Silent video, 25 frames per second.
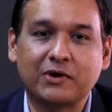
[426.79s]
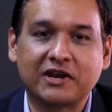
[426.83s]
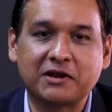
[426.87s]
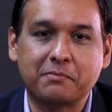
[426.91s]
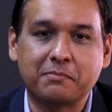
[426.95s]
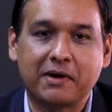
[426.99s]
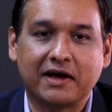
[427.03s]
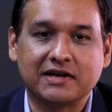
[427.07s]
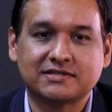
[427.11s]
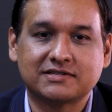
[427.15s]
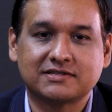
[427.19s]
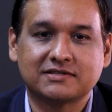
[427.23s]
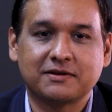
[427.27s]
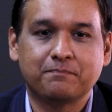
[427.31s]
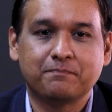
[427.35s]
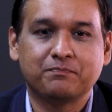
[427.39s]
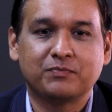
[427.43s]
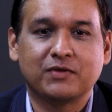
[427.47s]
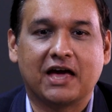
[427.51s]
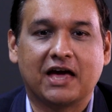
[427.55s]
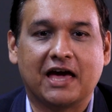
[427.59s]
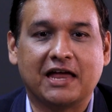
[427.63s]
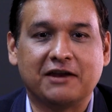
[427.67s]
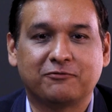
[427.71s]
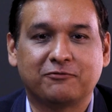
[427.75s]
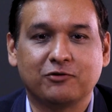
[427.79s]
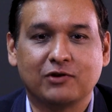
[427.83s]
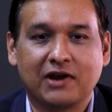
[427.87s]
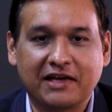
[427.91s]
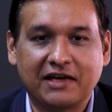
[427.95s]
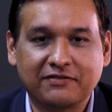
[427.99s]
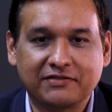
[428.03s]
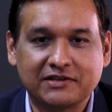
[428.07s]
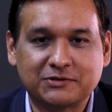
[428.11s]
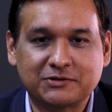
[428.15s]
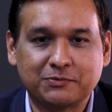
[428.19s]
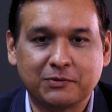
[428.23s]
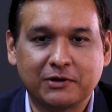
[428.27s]
very best, and if you
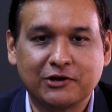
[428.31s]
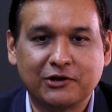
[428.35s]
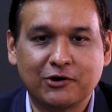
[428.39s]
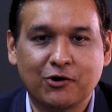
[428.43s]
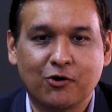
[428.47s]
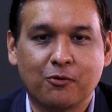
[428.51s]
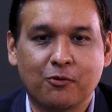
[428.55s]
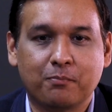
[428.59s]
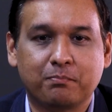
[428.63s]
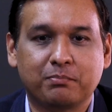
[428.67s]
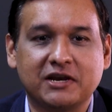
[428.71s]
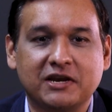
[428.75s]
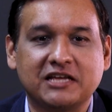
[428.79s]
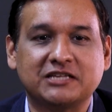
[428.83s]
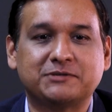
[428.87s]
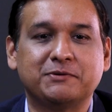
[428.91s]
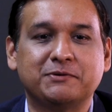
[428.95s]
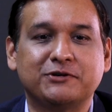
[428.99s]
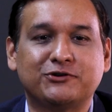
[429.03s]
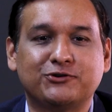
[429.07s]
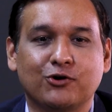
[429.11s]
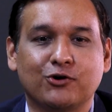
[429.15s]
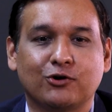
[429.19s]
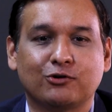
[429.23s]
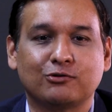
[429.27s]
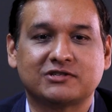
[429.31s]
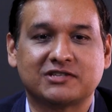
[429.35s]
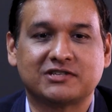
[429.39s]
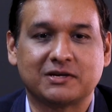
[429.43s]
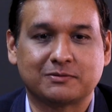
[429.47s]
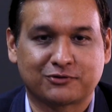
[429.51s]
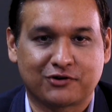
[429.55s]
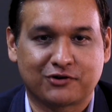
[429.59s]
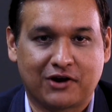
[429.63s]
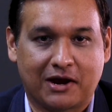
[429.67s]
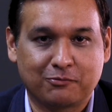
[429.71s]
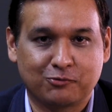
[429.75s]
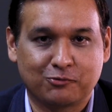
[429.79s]
like this video, please be sure to
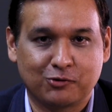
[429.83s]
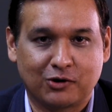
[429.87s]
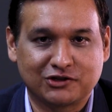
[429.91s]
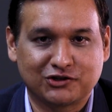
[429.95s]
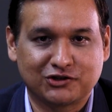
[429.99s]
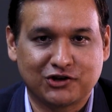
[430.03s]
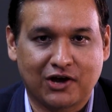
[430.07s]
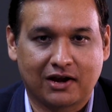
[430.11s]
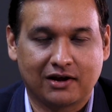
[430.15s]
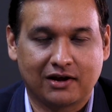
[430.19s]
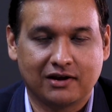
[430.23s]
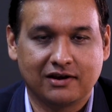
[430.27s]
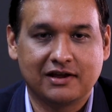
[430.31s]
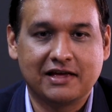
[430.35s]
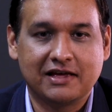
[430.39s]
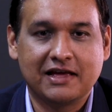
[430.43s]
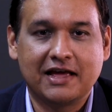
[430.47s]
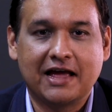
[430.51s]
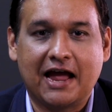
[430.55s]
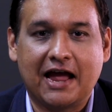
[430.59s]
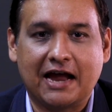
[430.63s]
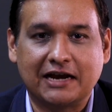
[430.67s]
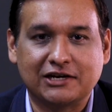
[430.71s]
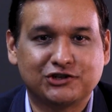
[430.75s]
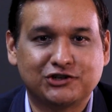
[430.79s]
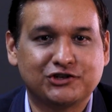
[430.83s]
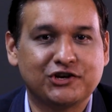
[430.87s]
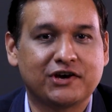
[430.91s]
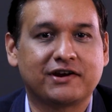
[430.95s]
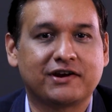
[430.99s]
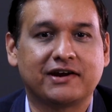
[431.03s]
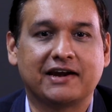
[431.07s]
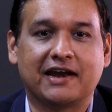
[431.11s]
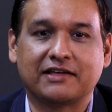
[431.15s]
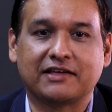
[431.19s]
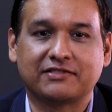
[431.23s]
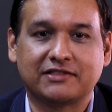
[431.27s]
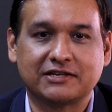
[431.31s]
subscribe to our channel and share
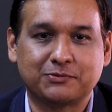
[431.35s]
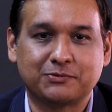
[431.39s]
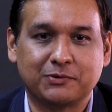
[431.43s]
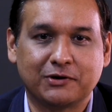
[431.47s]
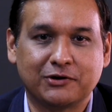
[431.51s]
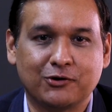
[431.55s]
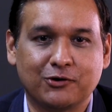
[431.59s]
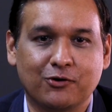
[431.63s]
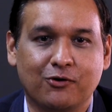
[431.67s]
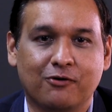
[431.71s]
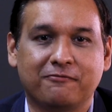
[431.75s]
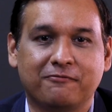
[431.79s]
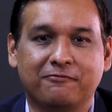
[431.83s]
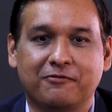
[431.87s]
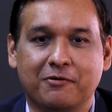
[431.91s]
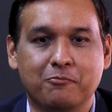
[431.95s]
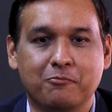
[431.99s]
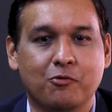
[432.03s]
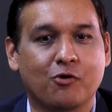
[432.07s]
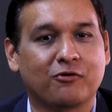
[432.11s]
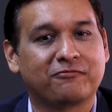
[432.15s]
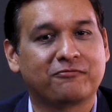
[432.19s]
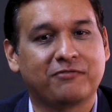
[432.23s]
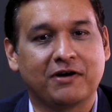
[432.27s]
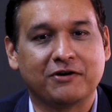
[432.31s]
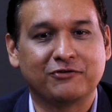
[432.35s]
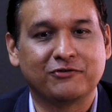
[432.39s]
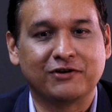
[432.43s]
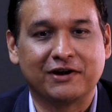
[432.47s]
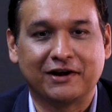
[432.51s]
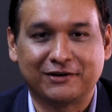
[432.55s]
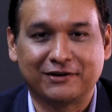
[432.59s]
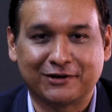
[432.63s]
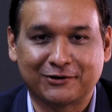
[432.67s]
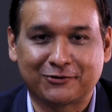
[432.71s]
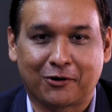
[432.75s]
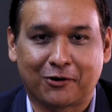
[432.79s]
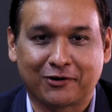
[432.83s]
and like this video for more
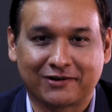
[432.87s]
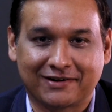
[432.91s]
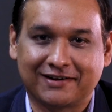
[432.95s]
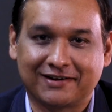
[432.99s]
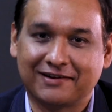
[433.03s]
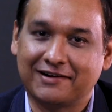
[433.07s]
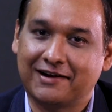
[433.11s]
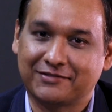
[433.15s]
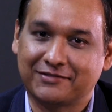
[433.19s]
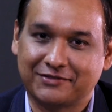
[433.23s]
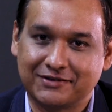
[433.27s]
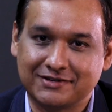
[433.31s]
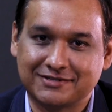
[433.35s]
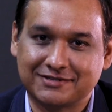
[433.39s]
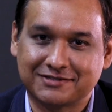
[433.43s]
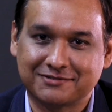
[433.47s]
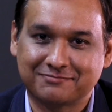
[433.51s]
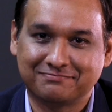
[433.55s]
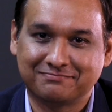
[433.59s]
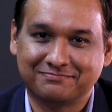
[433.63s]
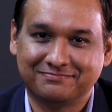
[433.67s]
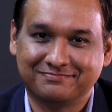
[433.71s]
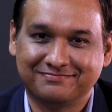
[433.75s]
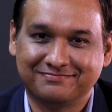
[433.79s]
fun-related content like this.